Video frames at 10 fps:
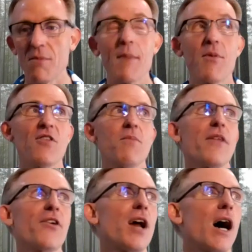My birth
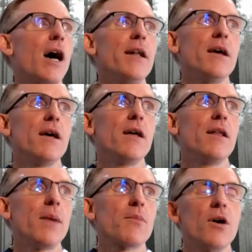mother died in
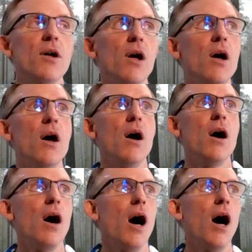April,
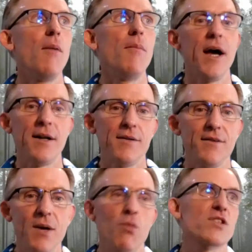and
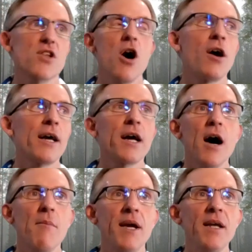it was long in
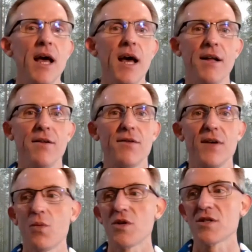coming, and
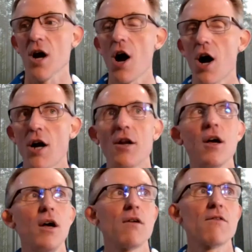it was hard
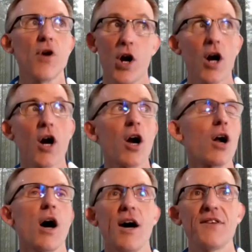for
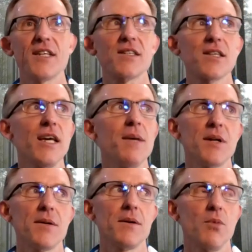her, obviously,
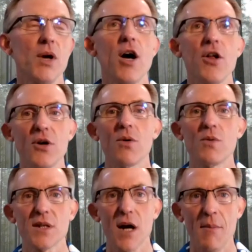but we all knew it
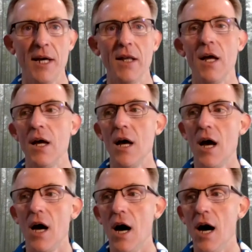was coming,
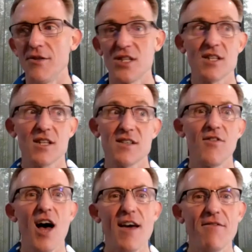just because of
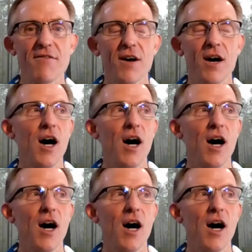life.